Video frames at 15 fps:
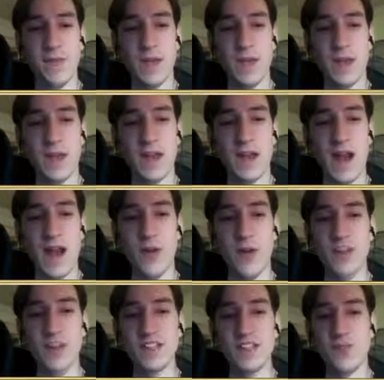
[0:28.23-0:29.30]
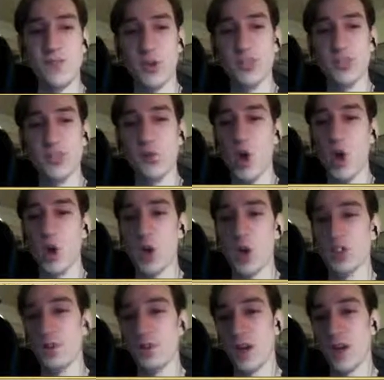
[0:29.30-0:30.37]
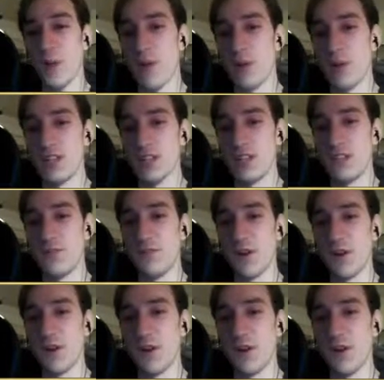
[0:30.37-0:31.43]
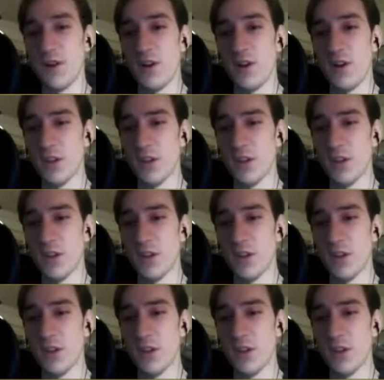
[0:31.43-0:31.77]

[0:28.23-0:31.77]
Now, this version would also become obsolete very shortly.